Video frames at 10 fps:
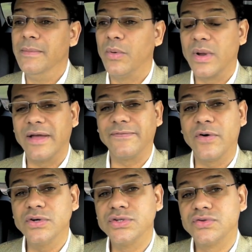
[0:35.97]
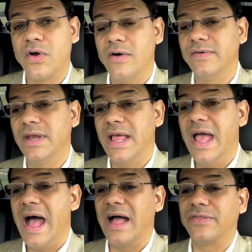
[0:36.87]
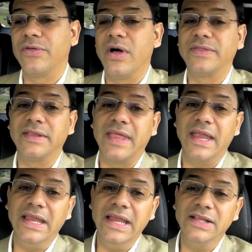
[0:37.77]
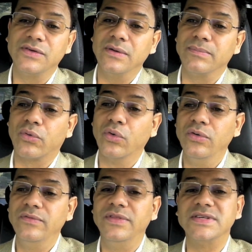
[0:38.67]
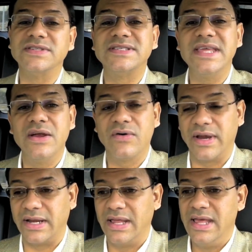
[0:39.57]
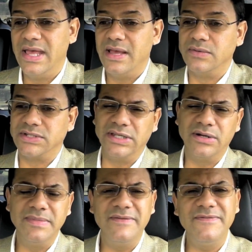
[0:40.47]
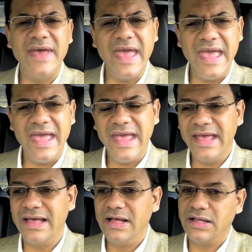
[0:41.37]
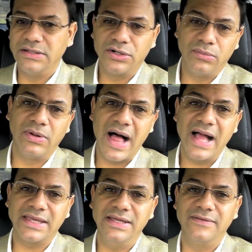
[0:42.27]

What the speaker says: but when I first drove it, I thought that they needed to improve the steering. It was a little bit vague, a little blocky in